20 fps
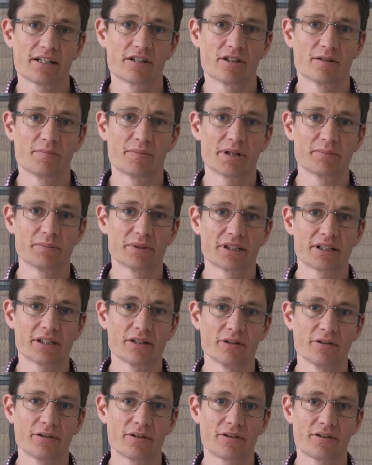and the public
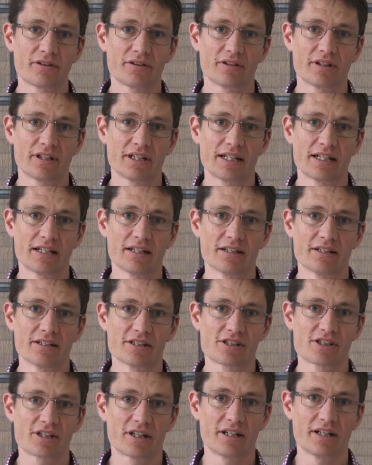health
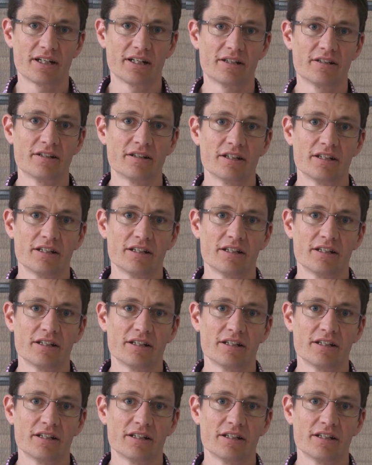side,